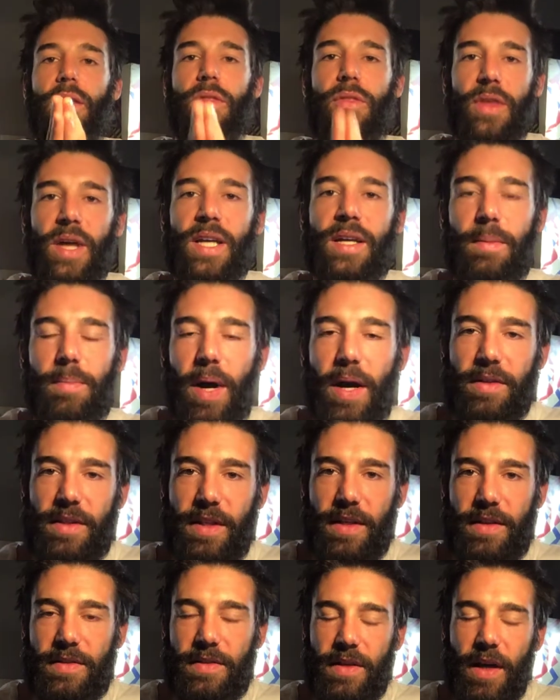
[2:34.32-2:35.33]
think about
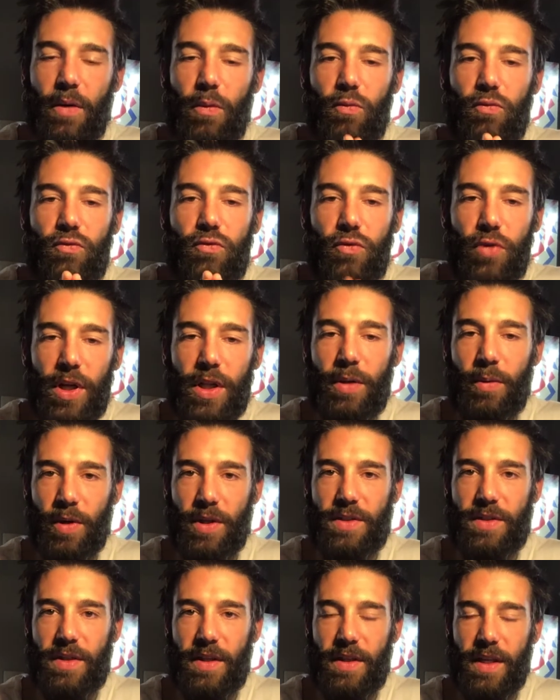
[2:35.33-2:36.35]
this. I really
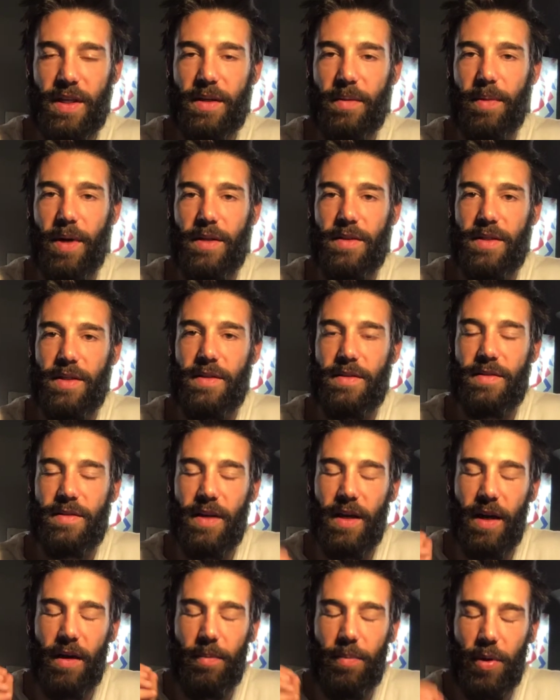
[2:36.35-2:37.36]
want you to think about this.
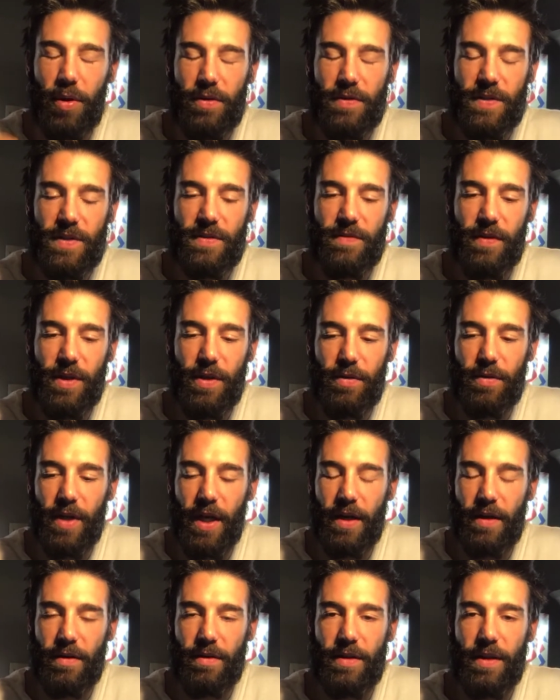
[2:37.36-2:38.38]
I'll post this video
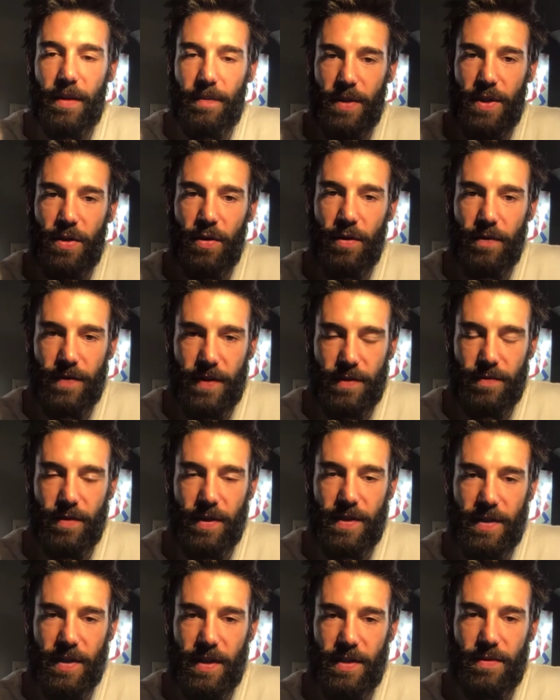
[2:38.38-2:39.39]
later. Let me know if this
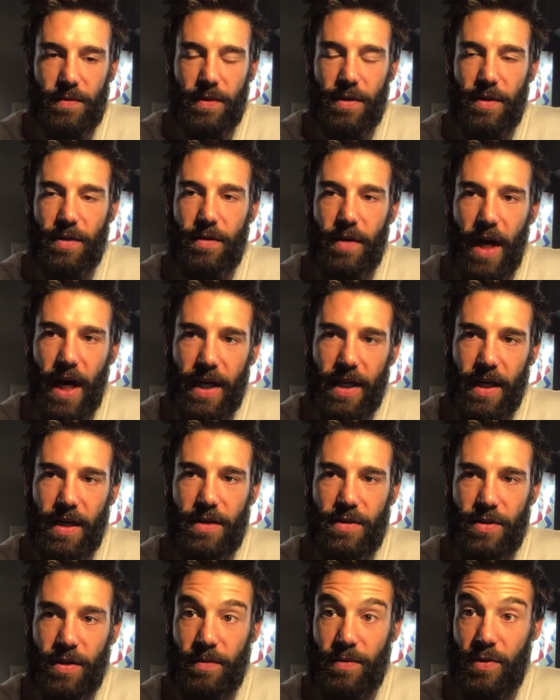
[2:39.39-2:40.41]
resonates with you. I got to
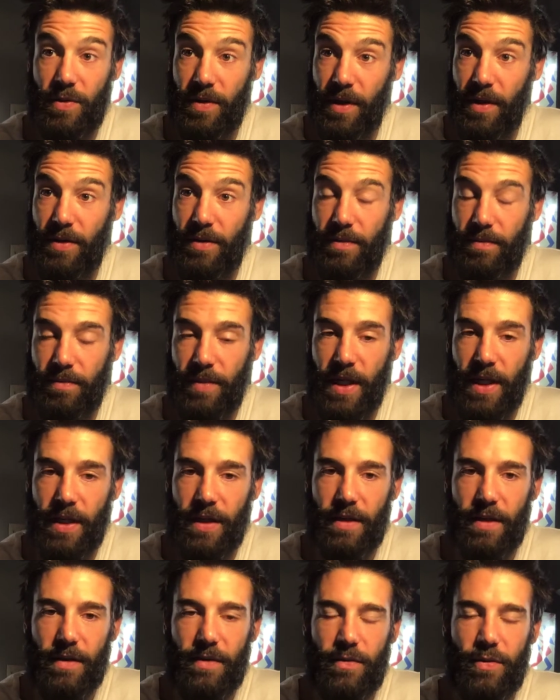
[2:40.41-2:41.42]
jump to another
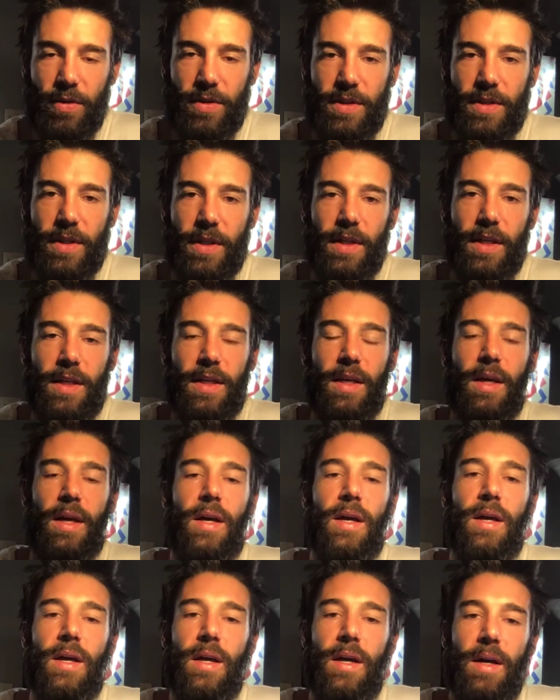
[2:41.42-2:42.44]
meeting, unfortunately.
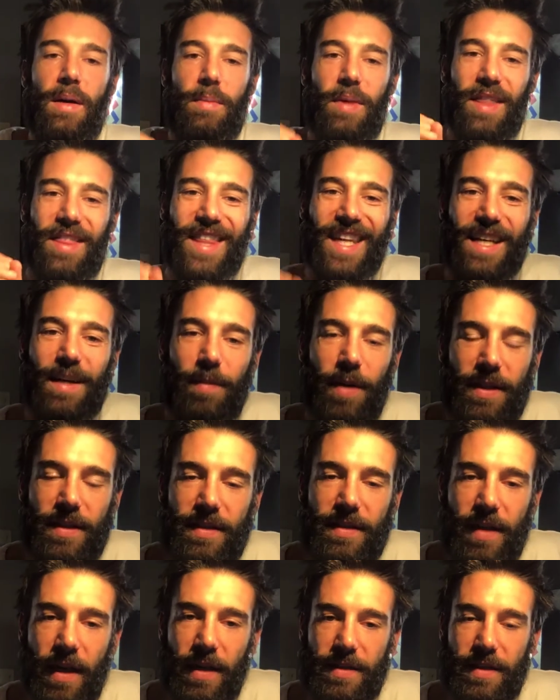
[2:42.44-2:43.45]
But think about this
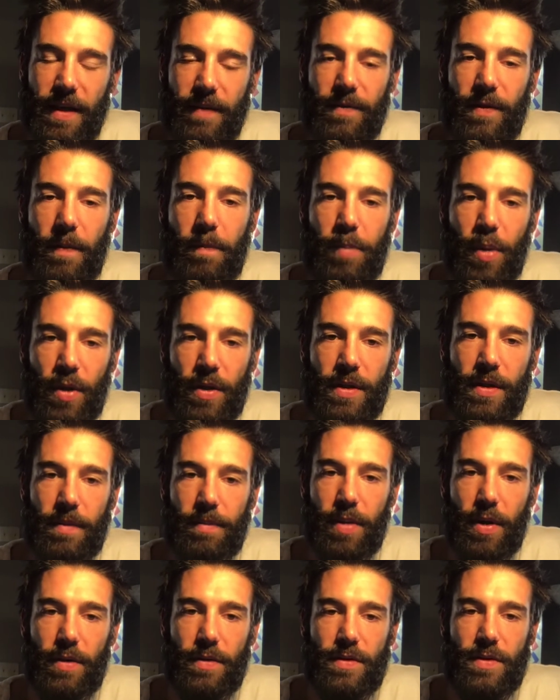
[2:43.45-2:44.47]
concept of burning the
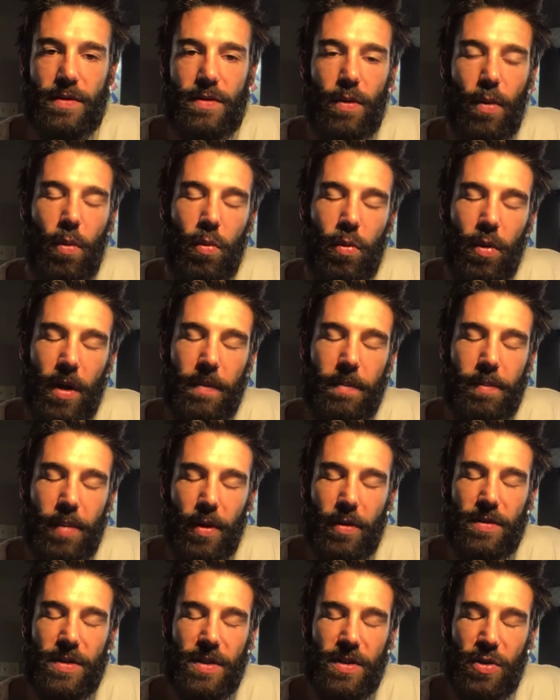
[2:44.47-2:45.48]
boats. What
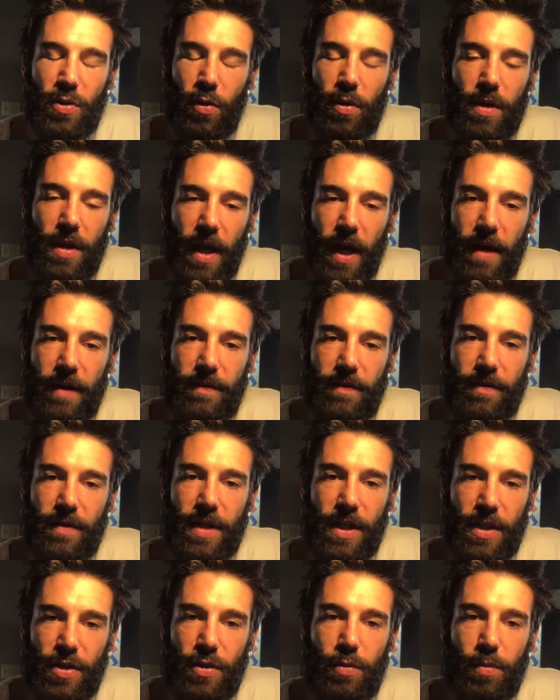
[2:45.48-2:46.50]
boats in your life
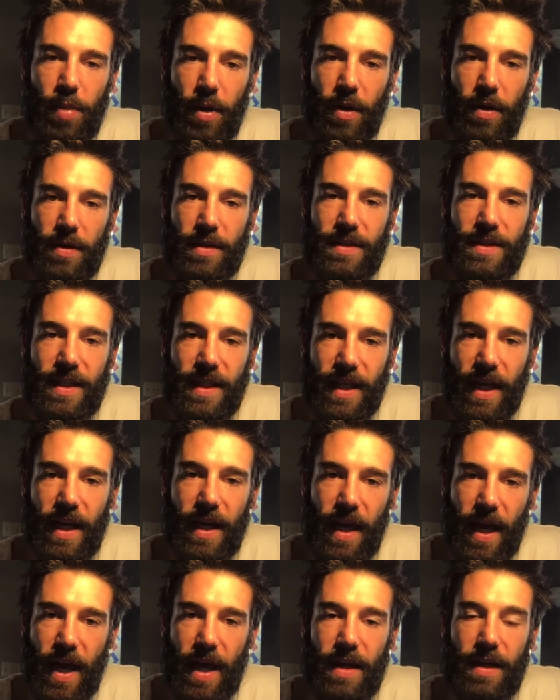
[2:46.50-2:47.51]
can you burn to get
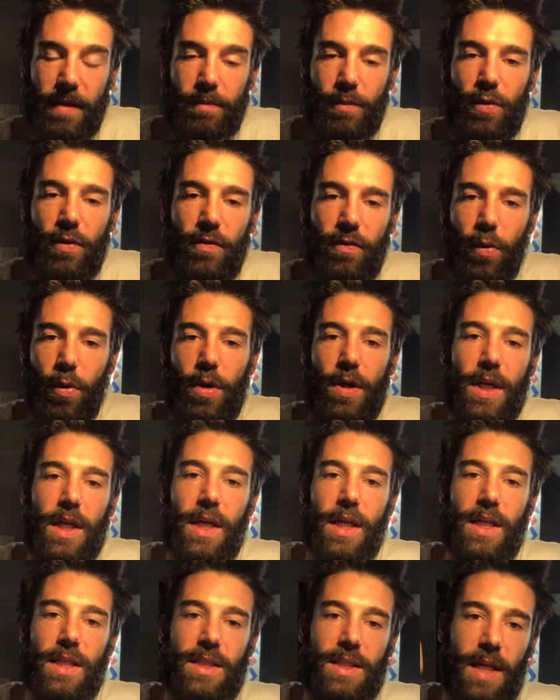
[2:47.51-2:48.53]
ahead and move forward
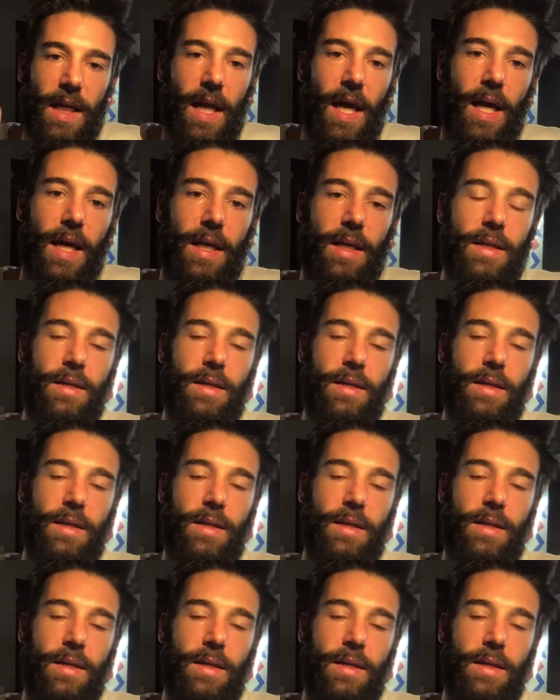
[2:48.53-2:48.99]
today?